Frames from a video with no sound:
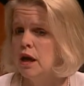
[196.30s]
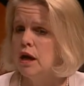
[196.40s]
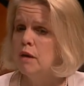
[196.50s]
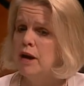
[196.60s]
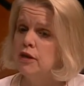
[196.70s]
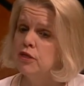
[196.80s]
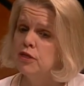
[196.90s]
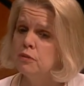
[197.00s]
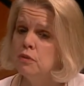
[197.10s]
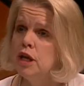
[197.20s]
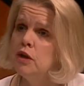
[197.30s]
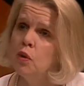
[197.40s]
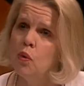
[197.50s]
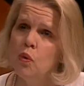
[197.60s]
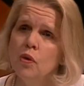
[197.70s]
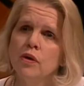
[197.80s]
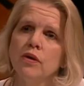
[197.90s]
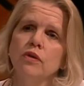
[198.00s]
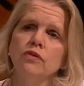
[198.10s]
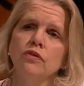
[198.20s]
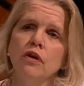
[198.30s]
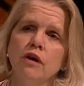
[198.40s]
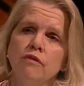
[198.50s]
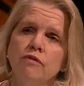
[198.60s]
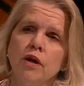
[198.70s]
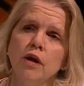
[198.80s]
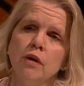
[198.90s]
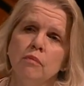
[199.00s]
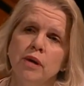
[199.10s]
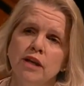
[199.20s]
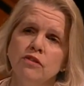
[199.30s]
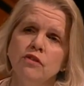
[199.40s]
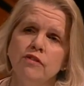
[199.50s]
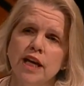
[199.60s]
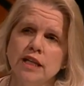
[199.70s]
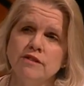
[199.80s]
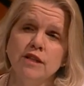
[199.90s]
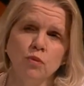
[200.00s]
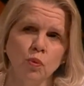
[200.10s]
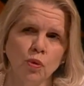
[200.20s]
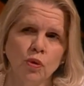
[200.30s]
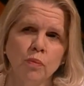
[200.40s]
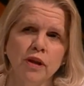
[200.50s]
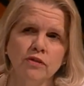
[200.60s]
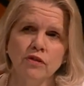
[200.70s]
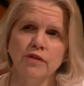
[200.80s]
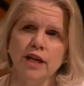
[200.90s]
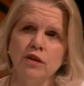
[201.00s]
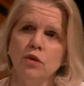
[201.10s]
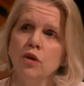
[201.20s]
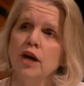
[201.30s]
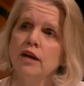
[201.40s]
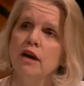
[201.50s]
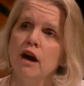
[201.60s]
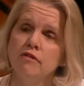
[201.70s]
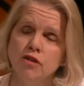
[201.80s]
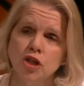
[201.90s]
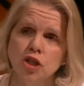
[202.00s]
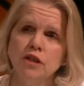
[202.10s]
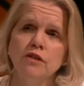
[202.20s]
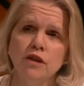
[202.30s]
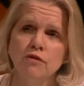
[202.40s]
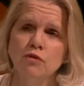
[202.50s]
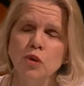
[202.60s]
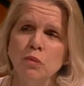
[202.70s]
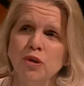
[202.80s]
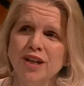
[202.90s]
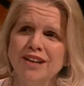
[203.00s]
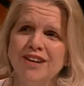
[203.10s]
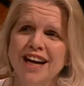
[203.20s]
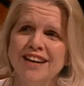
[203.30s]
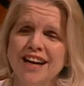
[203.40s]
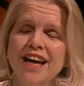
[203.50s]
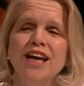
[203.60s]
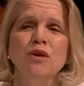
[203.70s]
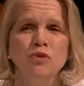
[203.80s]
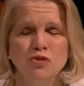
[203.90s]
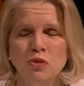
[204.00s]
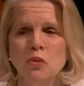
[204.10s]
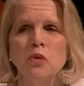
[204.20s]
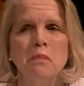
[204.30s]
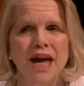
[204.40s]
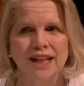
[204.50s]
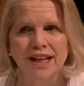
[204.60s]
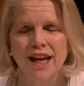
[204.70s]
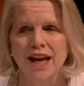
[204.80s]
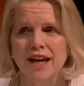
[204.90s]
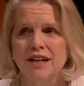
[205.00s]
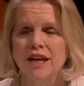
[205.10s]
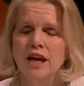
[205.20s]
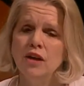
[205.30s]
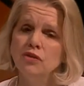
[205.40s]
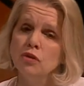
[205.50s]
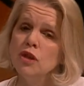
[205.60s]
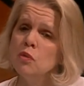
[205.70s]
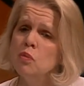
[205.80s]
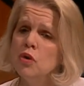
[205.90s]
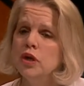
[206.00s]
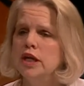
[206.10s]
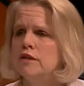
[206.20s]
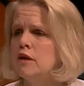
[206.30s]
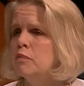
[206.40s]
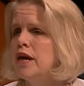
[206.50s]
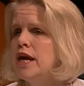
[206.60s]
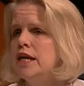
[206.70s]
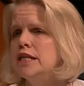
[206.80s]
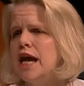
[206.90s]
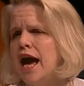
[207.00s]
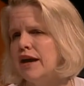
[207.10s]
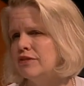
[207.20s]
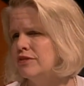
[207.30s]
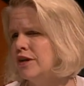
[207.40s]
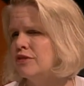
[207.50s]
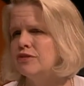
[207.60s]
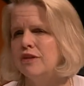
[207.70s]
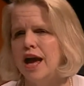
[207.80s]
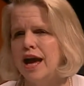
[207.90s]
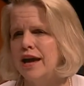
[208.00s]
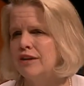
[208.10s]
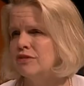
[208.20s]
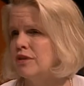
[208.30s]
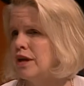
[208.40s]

about 3/4 of Pennsylvanians in rural Pennsylvania who got coverage under the Affordable Care Act, it was through Medicaid. So they're working, they're paying sales tax,